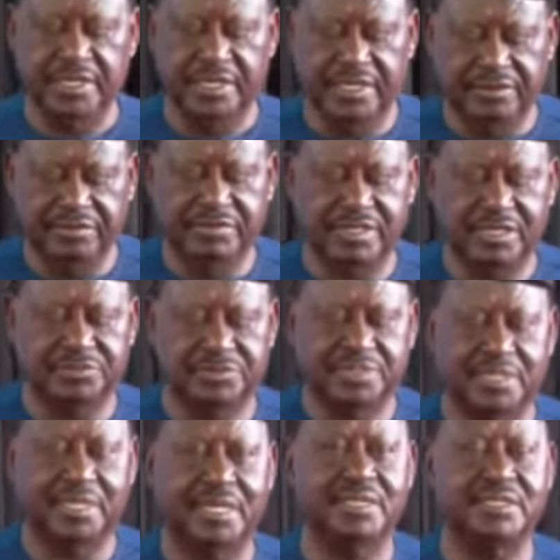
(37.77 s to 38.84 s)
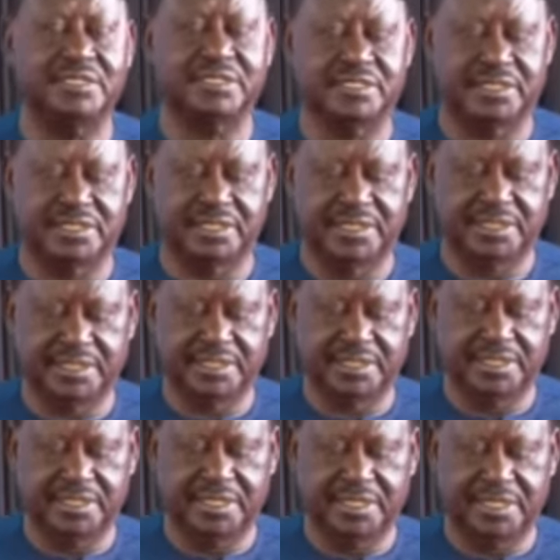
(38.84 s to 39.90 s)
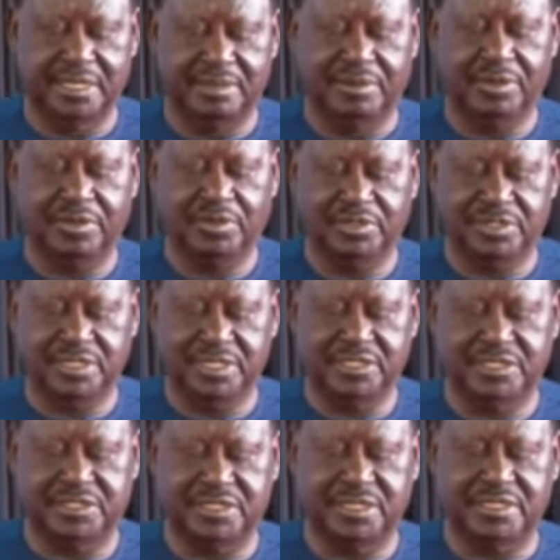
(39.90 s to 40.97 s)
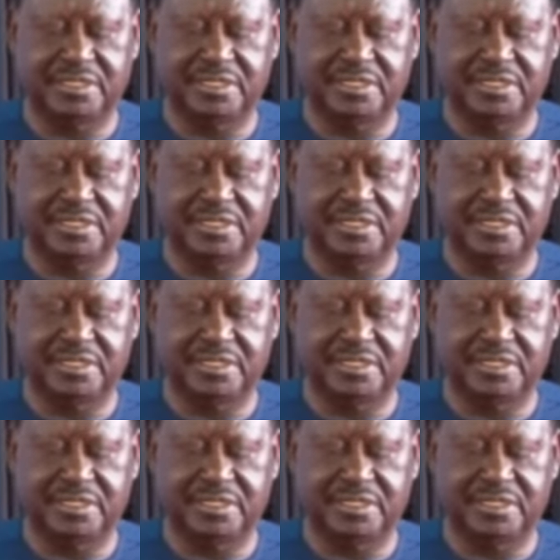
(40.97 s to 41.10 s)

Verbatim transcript: even as we rise, our continent still